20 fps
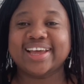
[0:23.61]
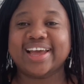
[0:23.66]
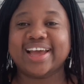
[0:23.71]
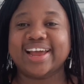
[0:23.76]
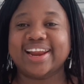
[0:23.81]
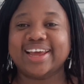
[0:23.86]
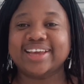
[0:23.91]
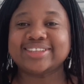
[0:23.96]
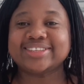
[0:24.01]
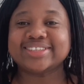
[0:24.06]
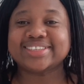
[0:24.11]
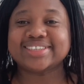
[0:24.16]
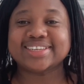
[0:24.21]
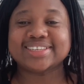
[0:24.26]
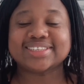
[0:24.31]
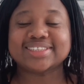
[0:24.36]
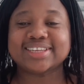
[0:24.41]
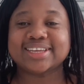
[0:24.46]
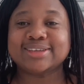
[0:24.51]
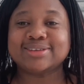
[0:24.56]
I like to
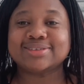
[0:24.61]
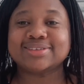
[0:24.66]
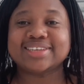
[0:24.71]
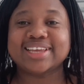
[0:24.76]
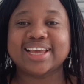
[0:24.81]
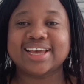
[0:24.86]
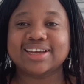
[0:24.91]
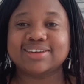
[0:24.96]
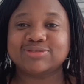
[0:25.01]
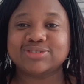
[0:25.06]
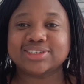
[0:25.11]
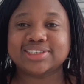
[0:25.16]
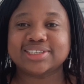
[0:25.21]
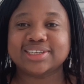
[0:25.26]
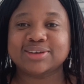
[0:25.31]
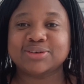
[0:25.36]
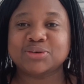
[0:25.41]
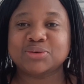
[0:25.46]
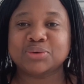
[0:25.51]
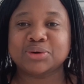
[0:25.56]
say thank you to every
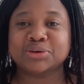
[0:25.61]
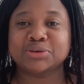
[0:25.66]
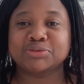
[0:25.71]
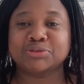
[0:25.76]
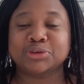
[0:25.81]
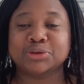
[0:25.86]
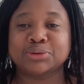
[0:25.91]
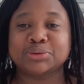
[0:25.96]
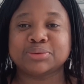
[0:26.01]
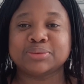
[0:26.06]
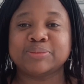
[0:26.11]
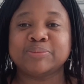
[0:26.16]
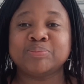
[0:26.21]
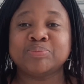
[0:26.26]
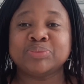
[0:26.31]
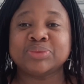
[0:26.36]
single one of you.